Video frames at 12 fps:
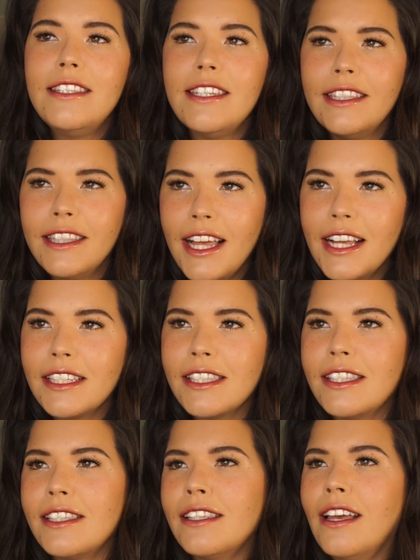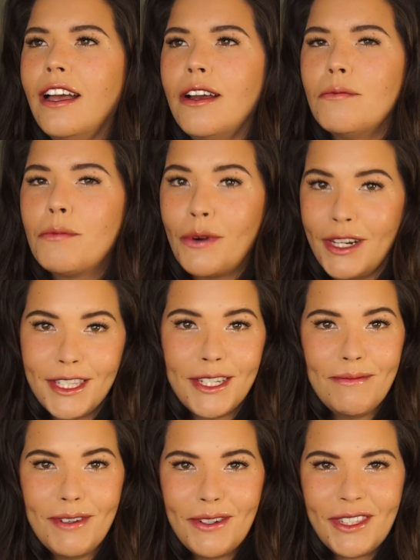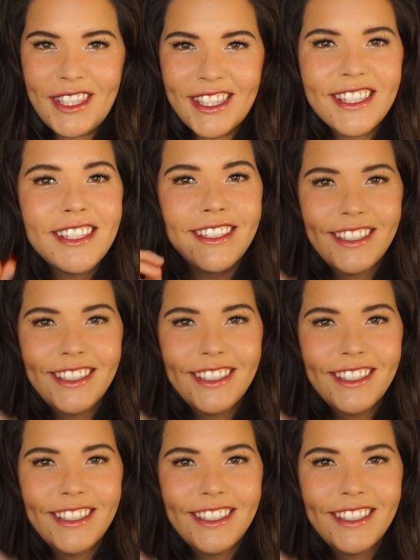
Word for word: Deluxe Bronzing Mousse.